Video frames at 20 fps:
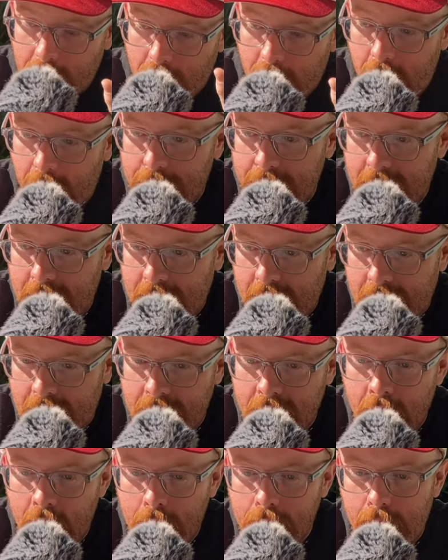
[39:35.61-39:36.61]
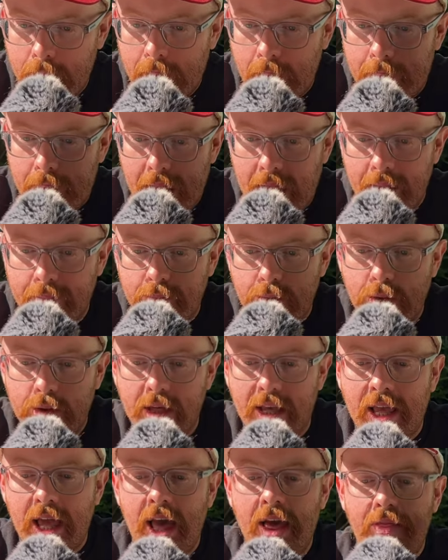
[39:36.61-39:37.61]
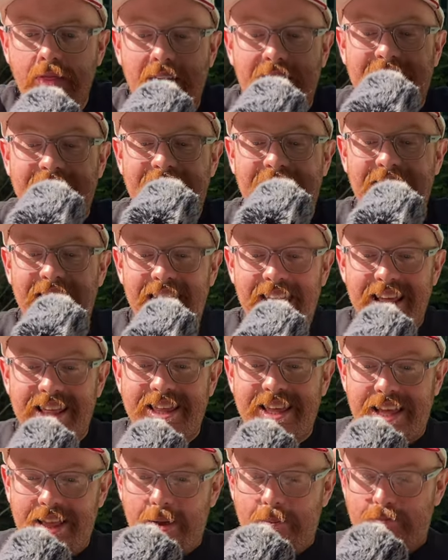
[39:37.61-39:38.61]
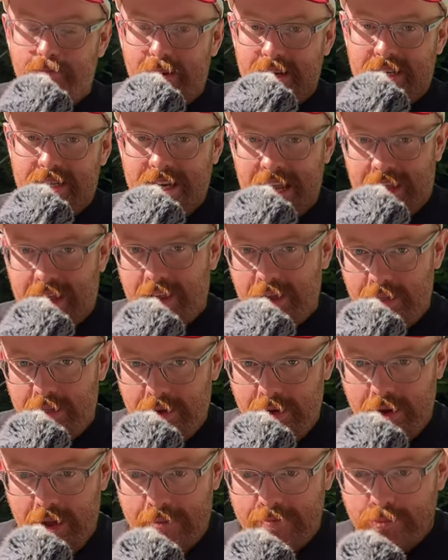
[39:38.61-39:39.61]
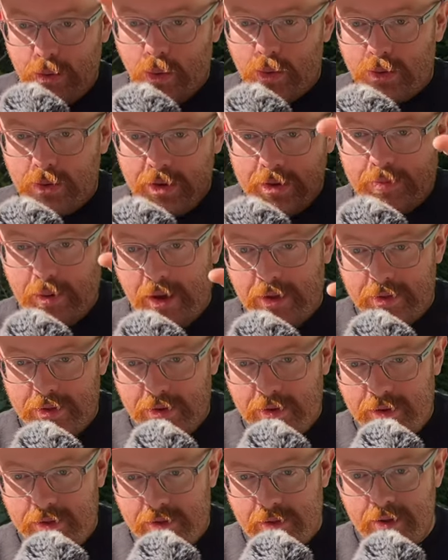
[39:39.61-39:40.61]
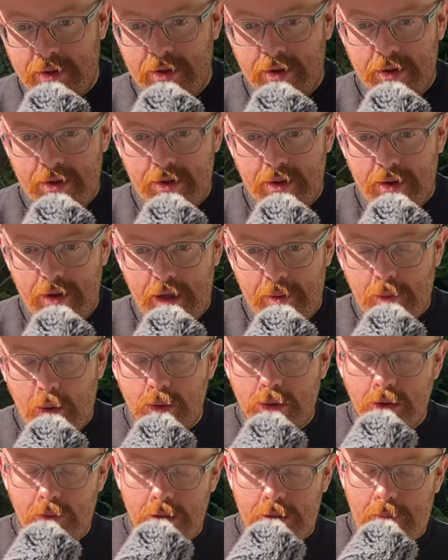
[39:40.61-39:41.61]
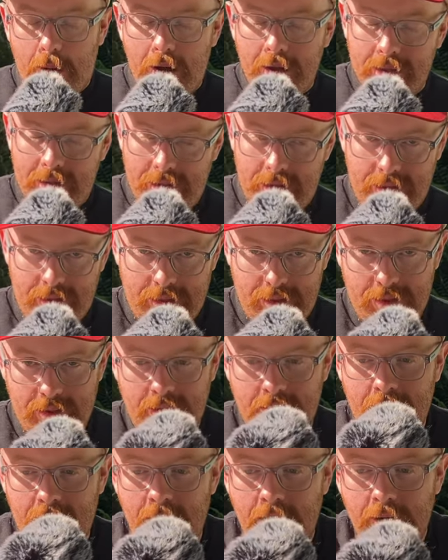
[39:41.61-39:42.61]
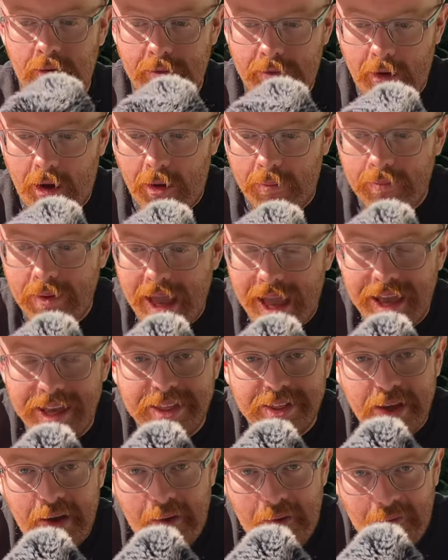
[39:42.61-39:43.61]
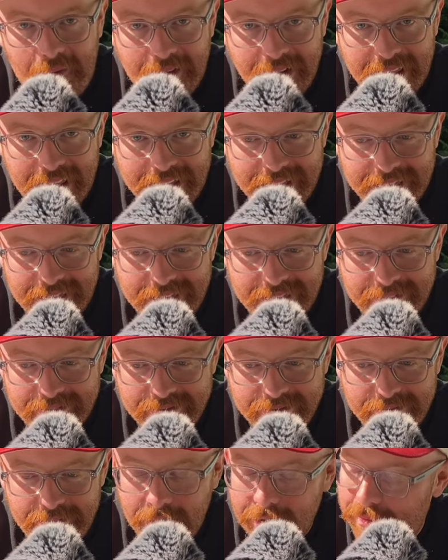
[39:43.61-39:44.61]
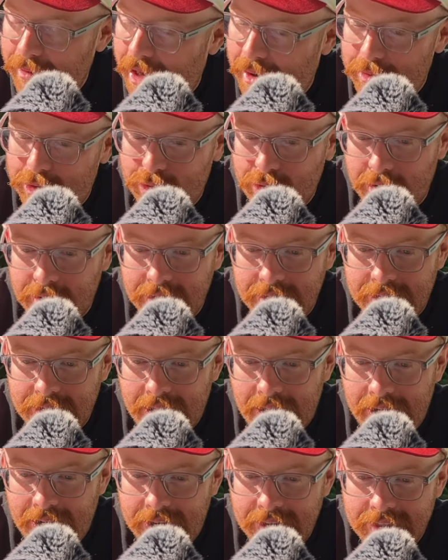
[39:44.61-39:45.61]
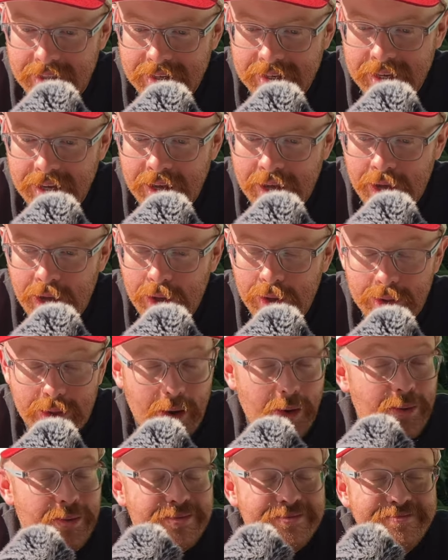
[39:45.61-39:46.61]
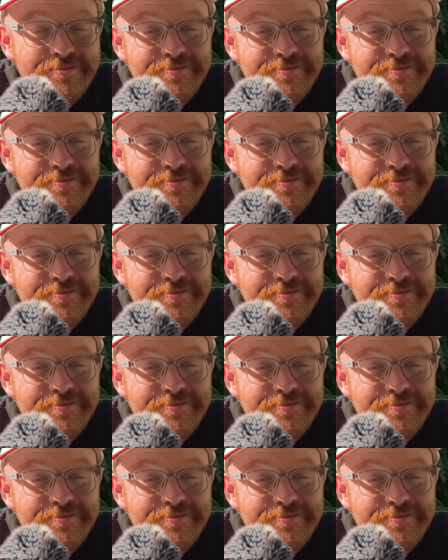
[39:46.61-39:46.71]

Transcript: competently, but by playing music that can elicit particular emotional sponsors, emotional responses from his audience. Fuck me, I'm struggling today, lads. So,